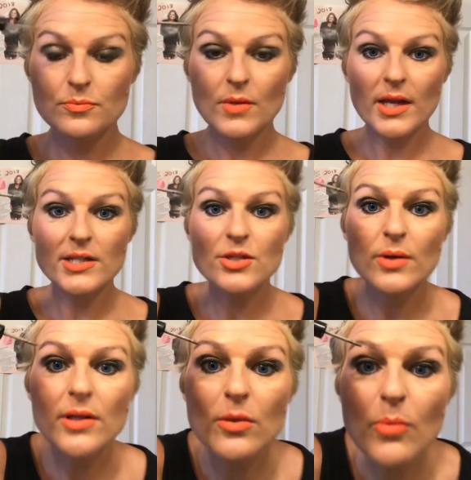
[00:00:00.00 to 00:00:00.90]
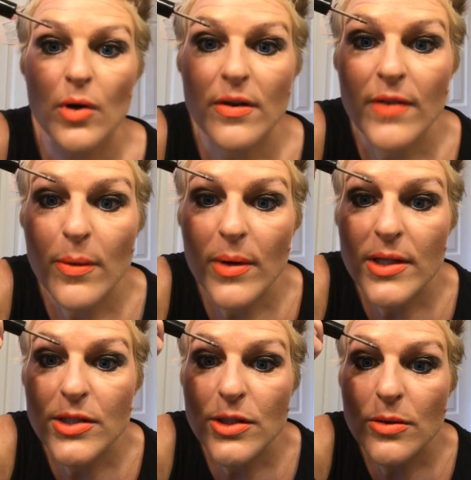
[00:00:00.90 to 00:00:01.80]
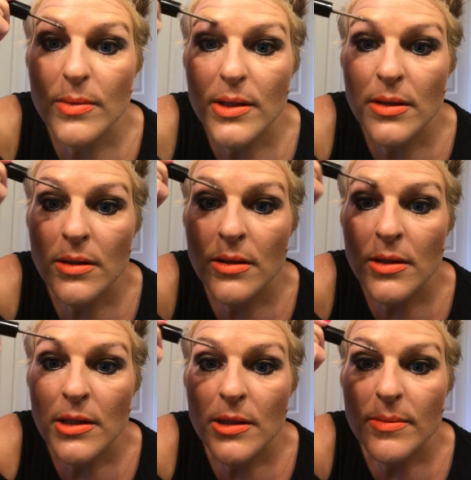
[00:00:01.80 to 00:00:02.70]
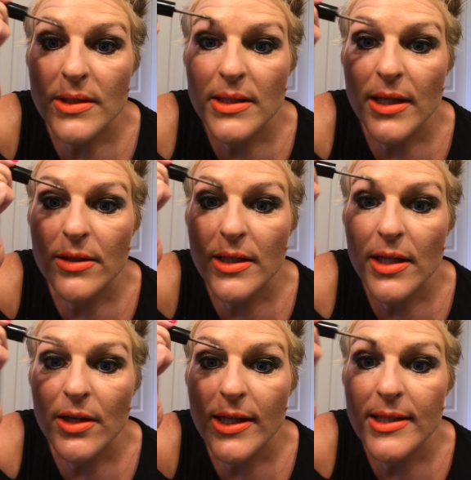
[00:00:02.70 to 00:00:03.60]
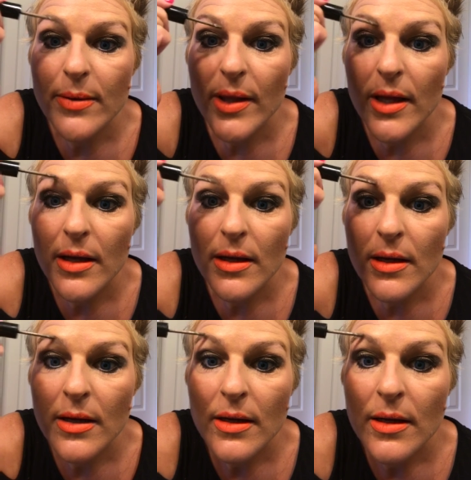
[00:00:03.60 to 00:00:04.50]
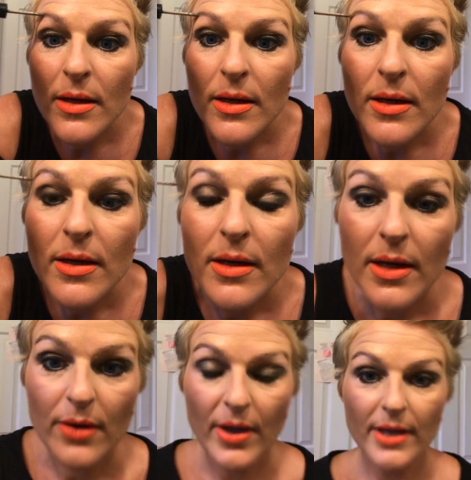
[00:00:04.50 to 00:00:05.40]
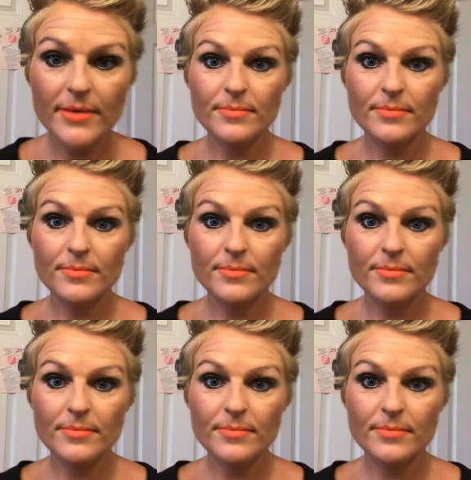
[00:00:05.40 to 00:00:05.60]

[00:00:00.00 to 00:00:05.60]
I could do a little more if I wanted to, but scared to get crazy with it. Okay.